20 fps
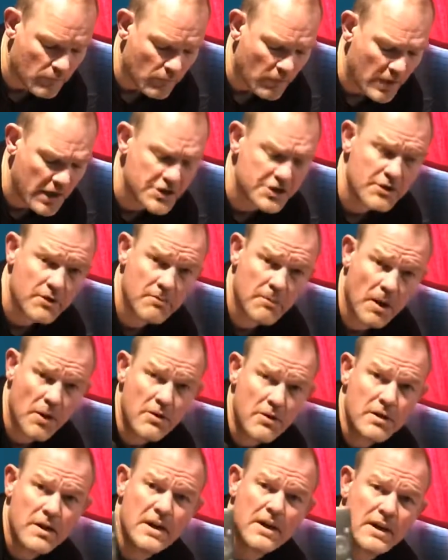Here's the
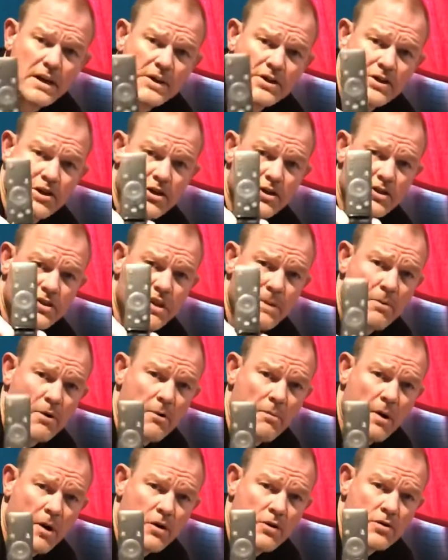remote. It's got a separate
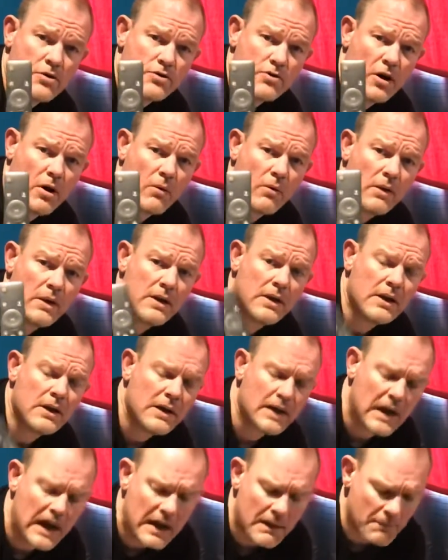remote control.
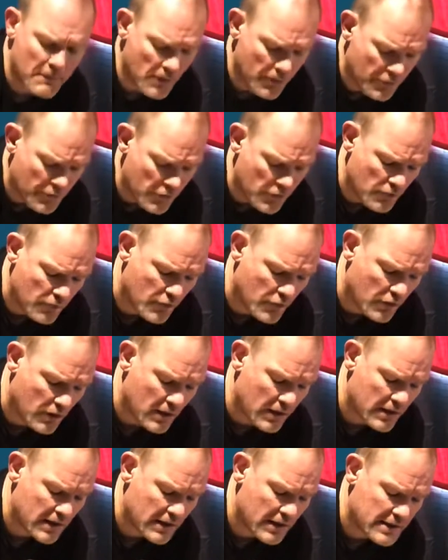If you've
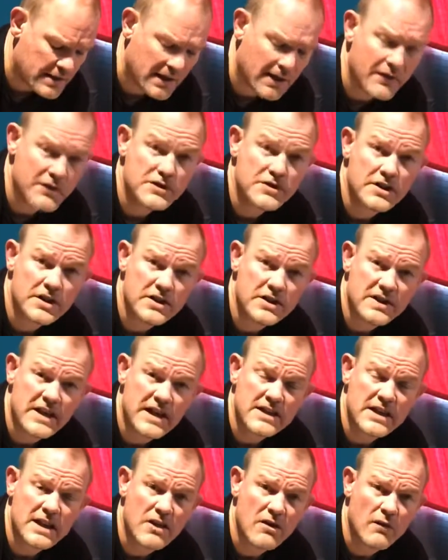got a television that
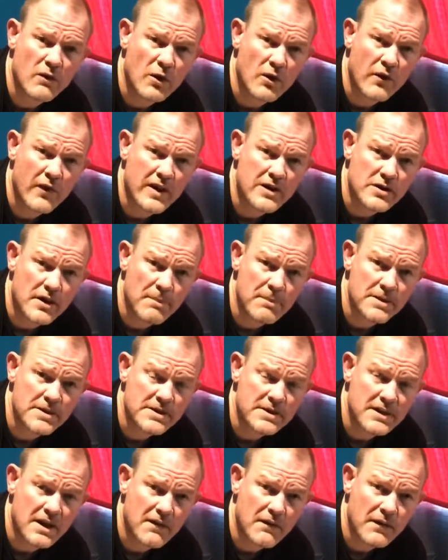takes care of all of that type of
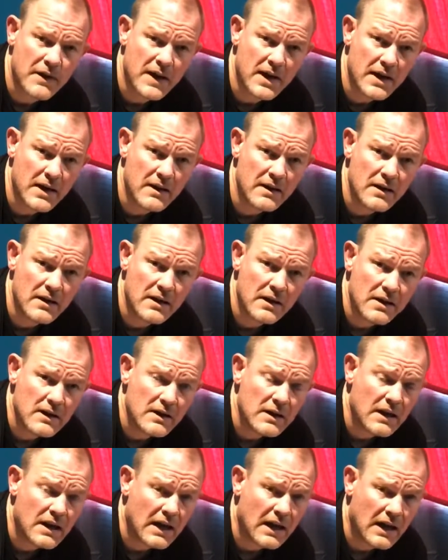stuff, then
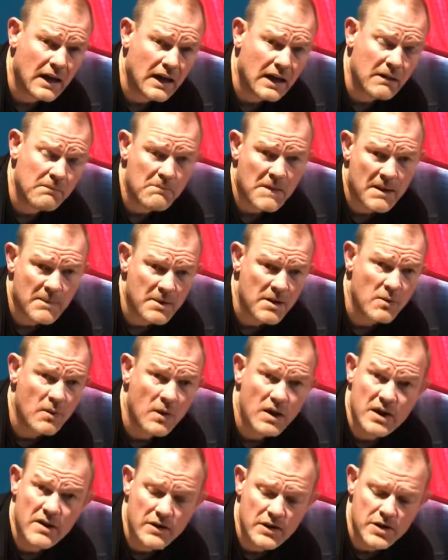maybe you
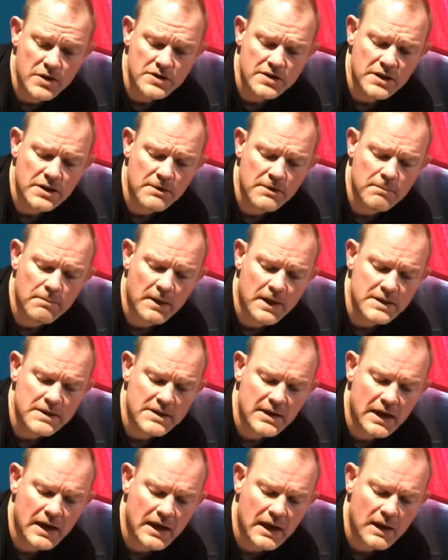won't even use it. But
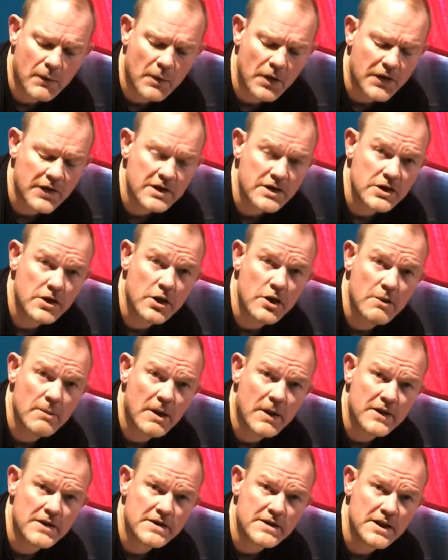one thing to note
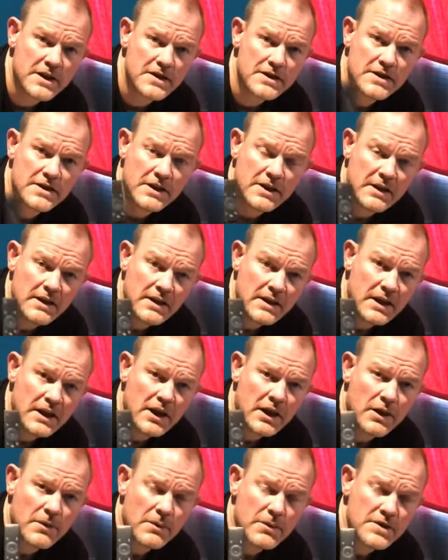about this is, and
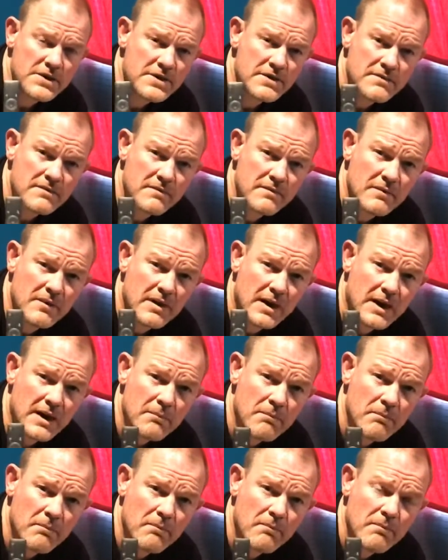I was like
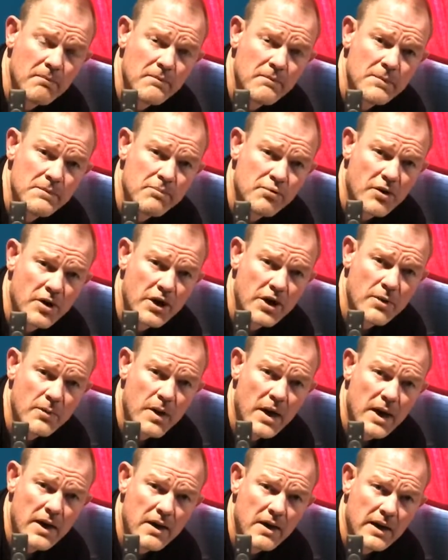prodding
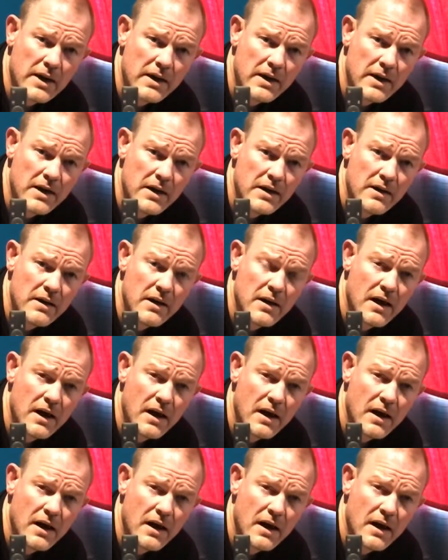away at it like an idiot